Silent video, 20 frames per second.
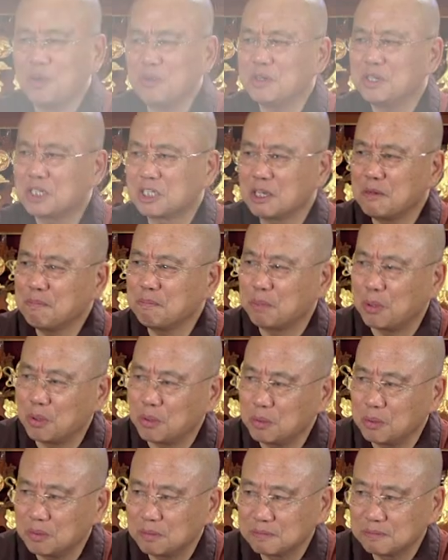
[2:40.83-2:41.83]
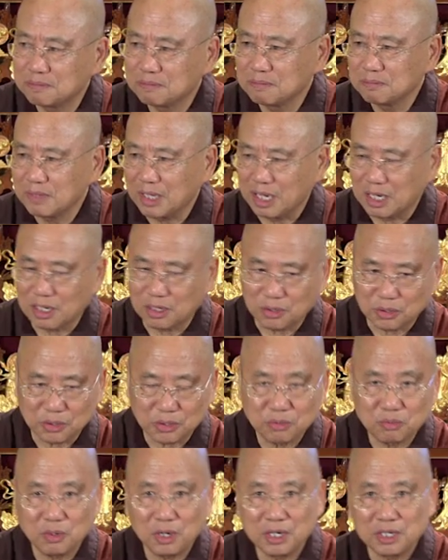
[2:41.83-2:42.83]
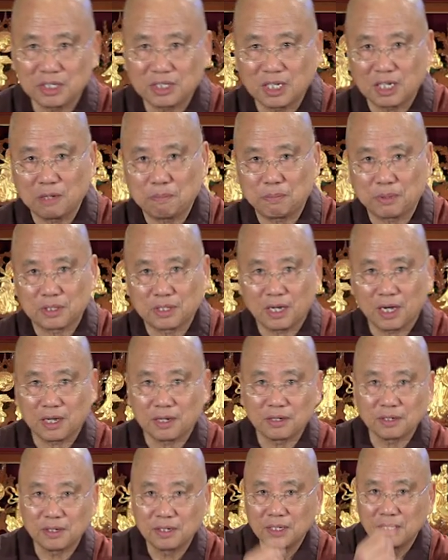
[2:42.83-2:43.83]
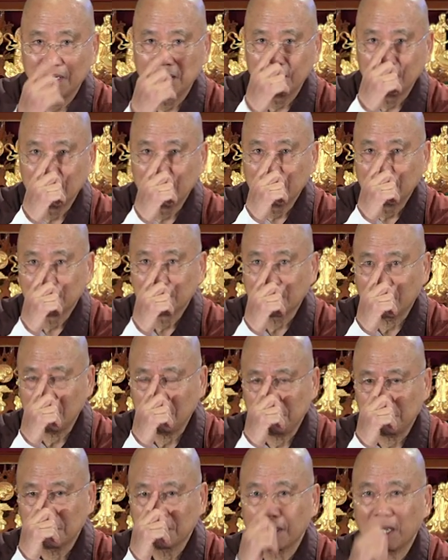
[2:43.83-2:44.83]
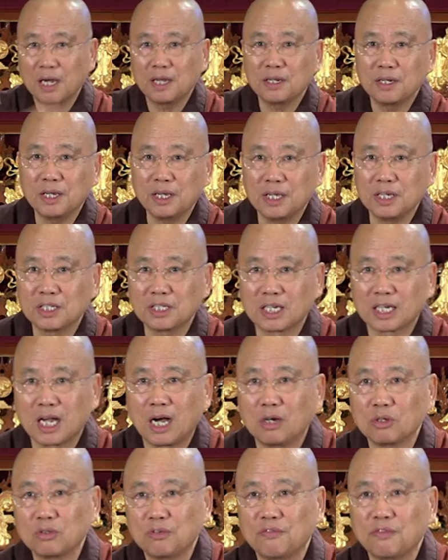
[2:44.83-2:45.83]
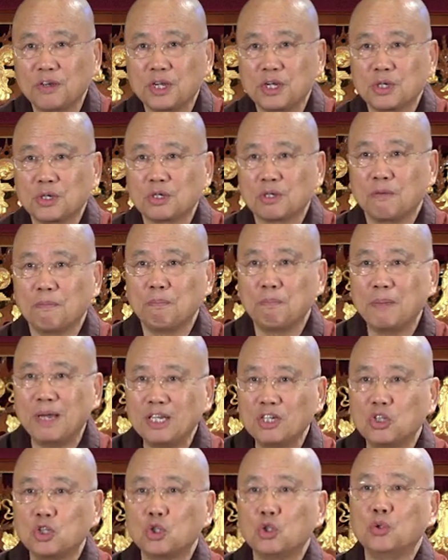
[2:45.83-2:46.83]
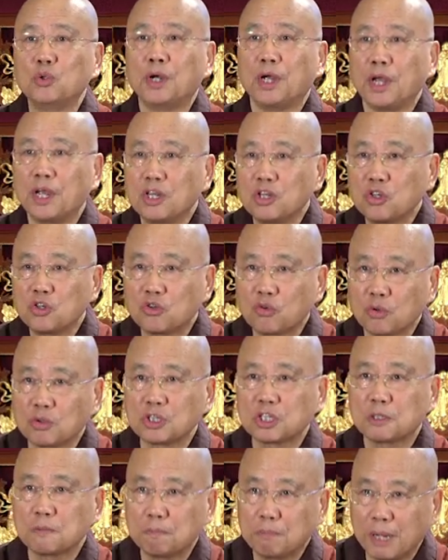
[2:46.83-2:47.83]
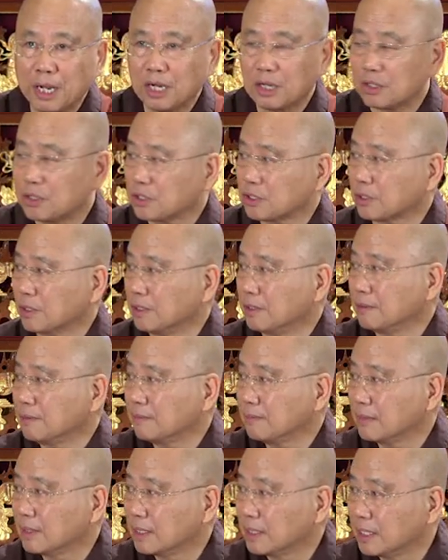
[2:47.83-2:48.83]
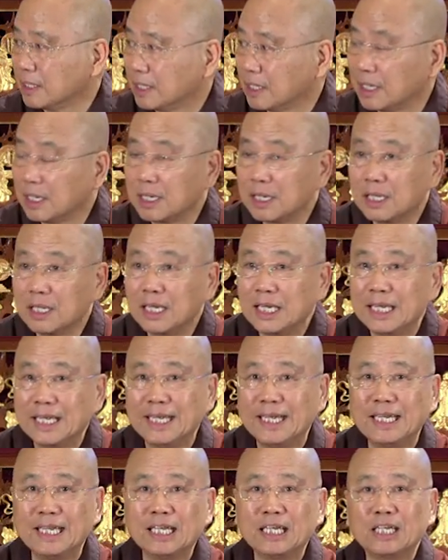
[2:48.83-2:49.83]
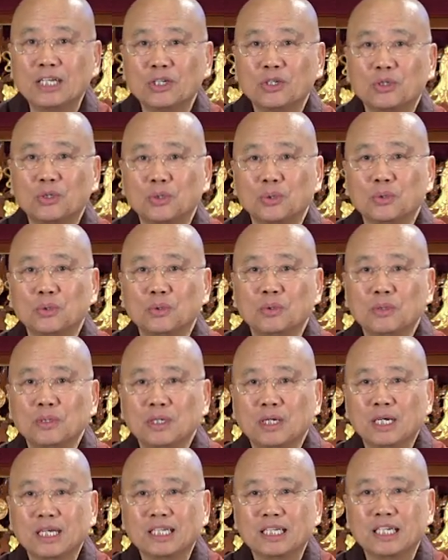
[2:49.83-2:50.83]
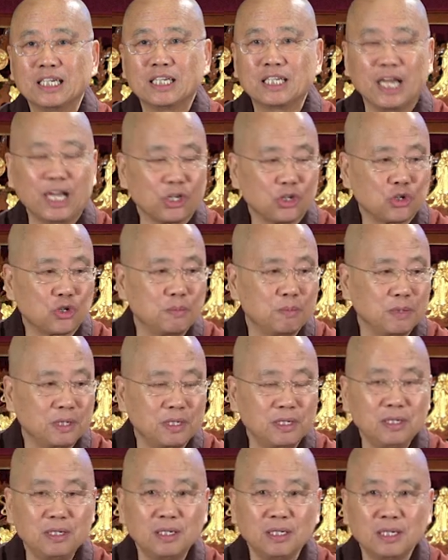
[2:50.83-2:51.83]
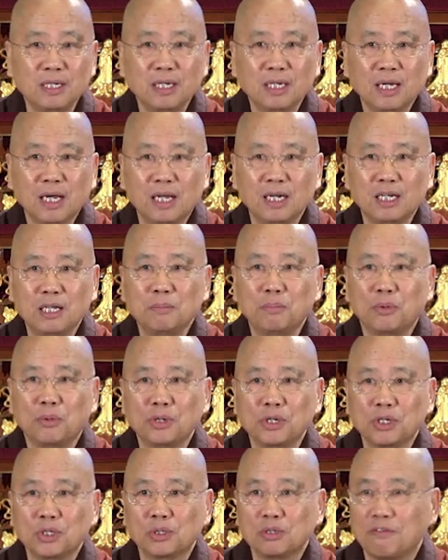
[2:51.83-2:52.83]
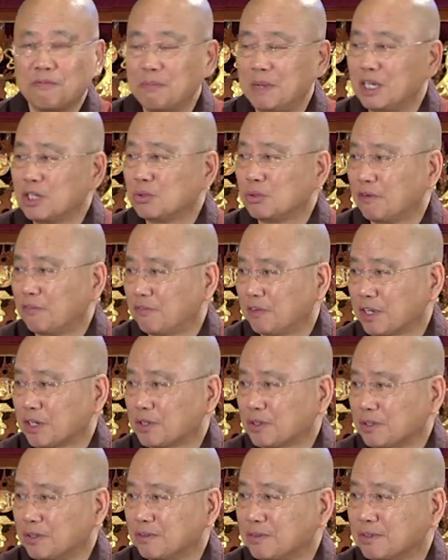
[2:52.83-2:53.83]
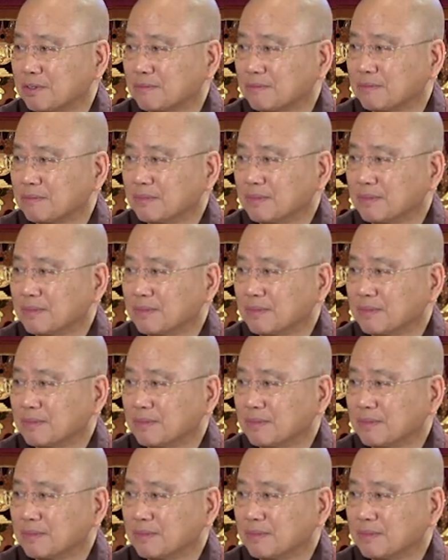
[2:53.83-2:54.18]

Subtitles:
very simple English, what is satipatthana? Satipatthana is the cultivation of mental introspection leading to detachment and liberation of mental afflictions.